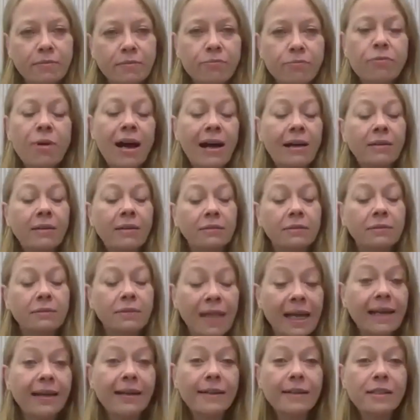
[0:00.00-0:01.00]
rail
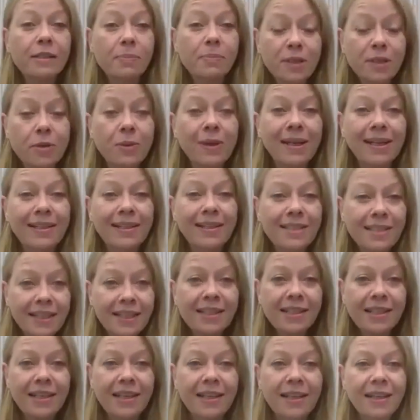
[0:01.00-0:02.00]
links between
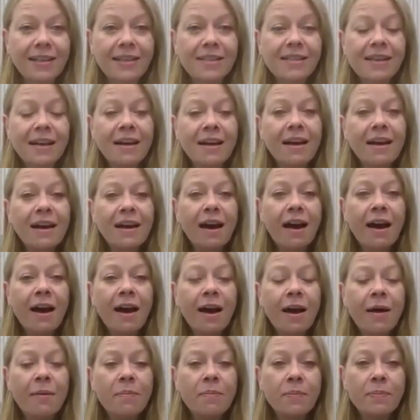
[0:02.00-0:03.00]
cities,
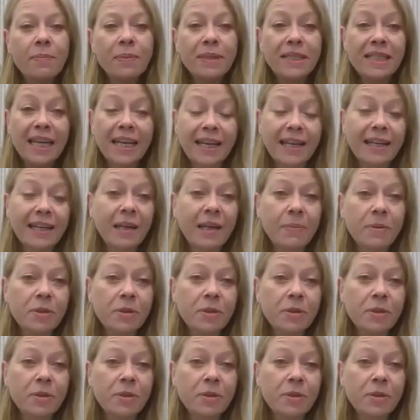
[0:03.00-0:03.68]
particularly